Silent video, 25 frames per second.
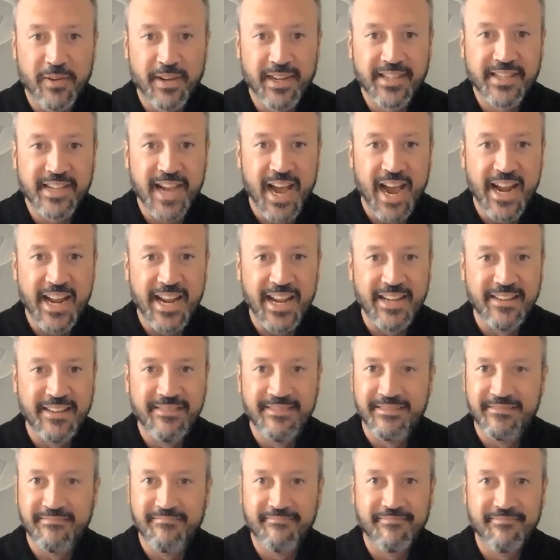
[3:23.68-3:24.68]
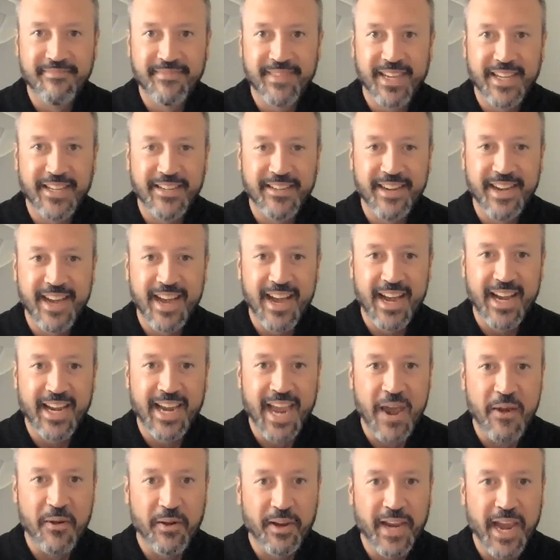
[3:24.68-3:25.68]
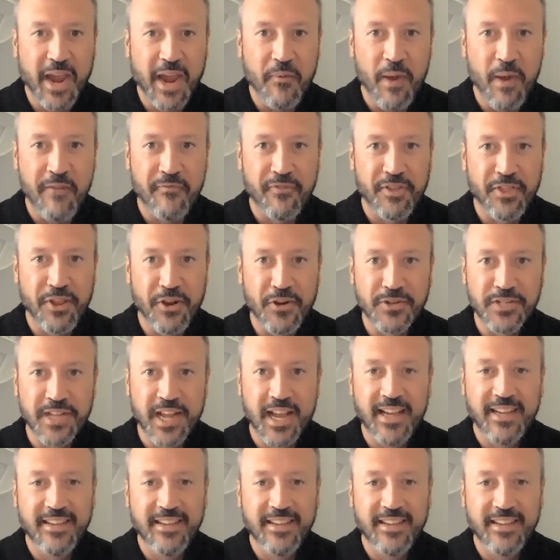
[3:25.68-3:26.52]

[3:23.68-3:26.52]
Excited and can't wait for Thursday.